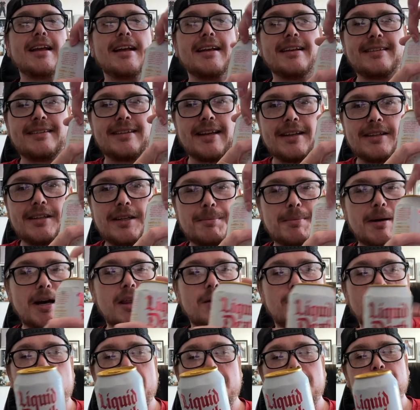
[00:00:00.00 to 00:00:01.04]
is dented, by
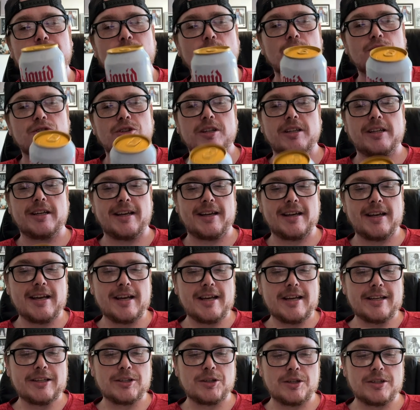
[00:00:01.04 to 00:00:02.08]
the way, unfortunately.
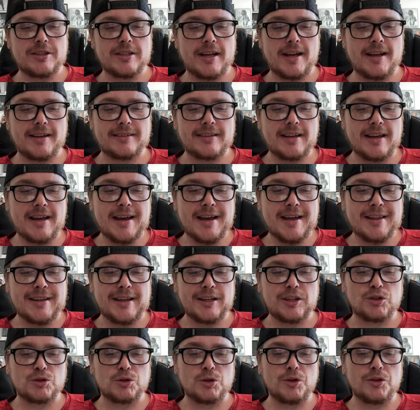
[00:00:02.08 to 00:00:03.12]
So it says,
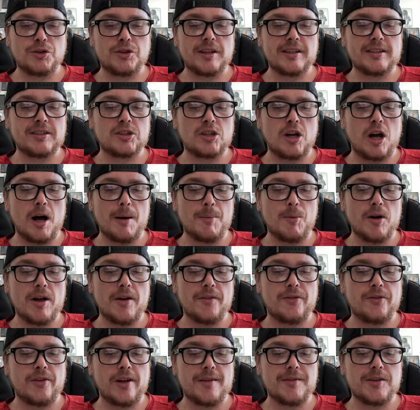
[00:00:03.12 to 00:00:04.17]
"This ruthless tall boy
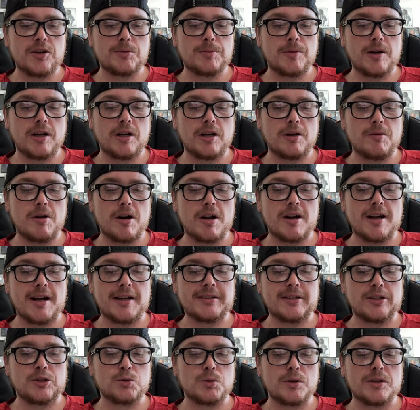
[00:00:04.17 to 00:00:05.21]
of flavored sparkling water
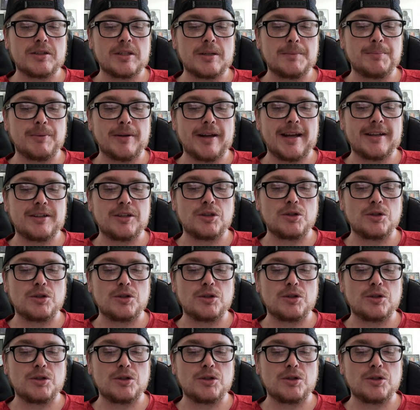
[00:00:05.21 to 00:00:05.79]
has a twisted plan to